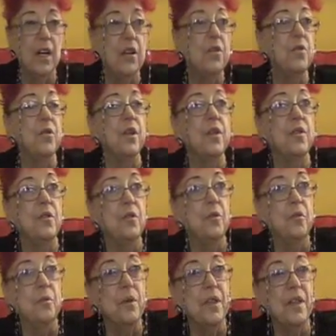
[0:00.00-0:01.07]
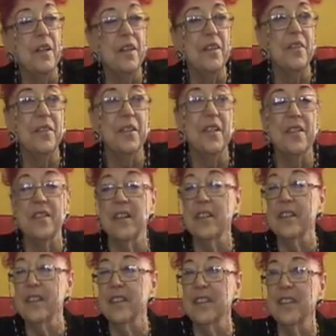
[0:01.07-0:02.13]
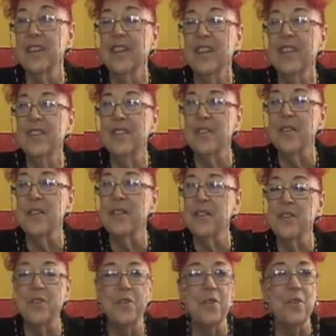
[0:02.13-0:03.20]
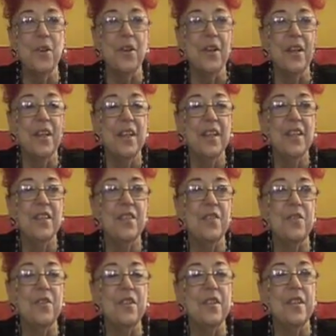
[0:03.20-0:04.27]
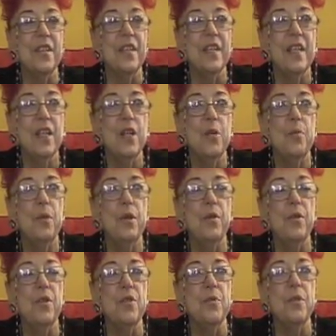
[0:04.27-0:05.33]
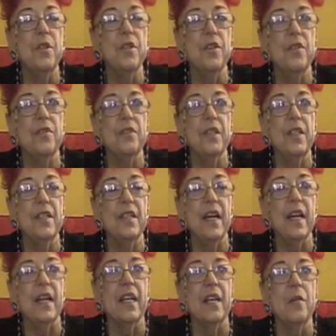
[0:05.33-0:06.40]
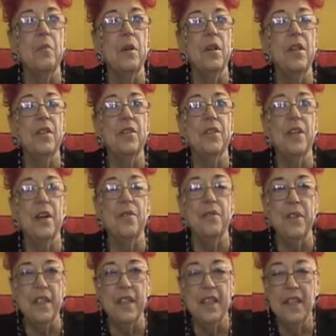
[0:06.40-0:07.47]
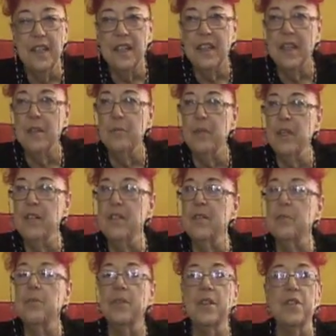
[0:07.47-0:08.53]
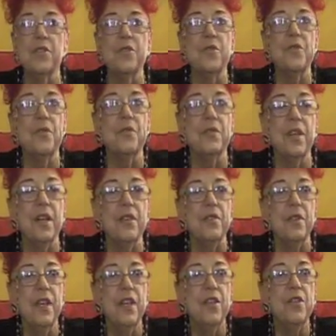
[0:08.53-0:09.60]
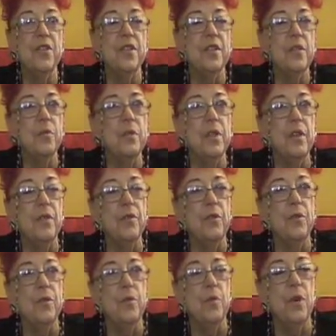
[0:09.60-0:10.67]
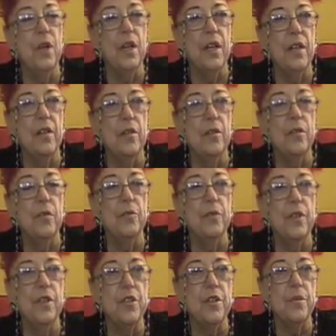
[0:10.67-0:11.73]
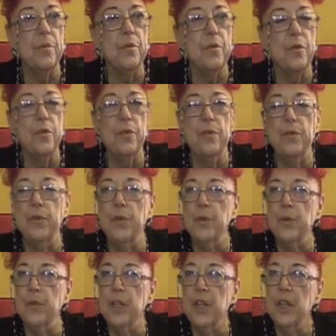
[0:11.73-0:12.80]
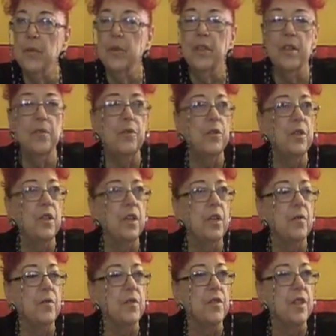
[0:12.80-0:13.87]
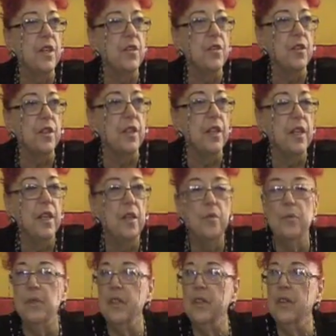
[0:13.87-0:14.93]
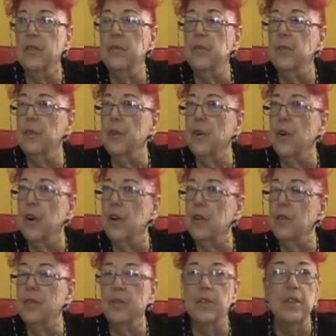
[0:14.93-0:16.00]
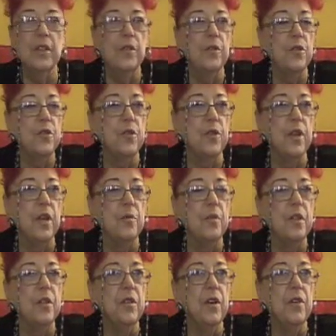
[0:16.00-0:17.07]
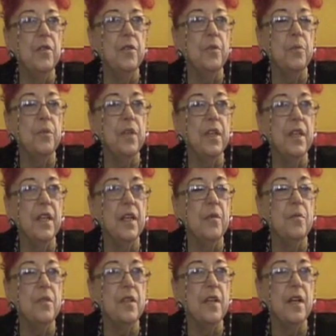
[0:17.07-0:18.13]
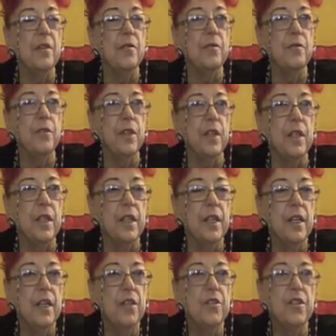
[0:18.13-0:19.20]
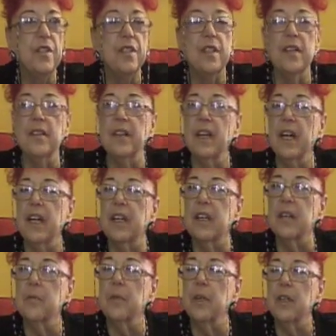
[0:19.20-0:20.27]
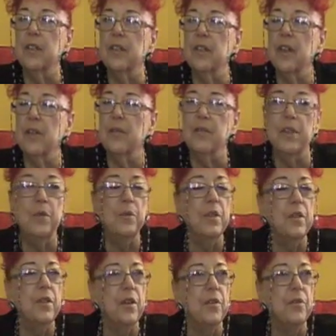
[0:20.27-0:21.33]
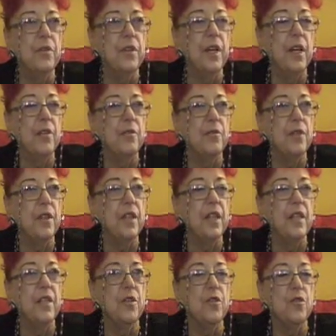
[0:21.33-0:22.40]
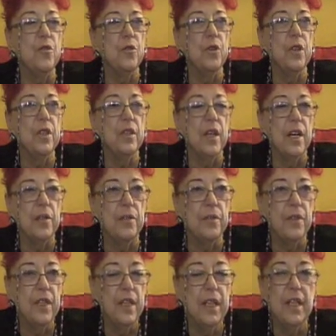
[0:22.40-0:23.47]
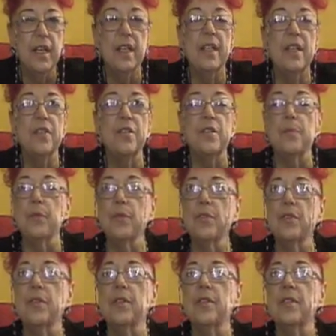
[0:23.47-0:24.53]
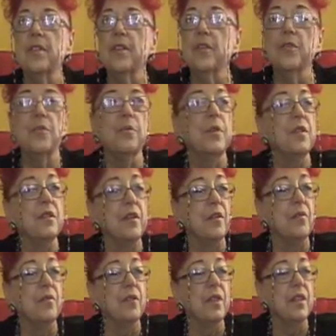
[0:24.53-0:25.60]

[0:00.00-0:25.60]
I thought I knew, but I guess I didn't. So I said, sure. So she said, because we loved les agréments de la vie. That means the pleasures of life. She said, we loved good wine, good friendships, good food. We loved good conversation. We loved good art, good literature, and we loved to play games and have fun. She said, the agrément de la vie. We loved to have fun and enjoy life. And I just burst into tears myself.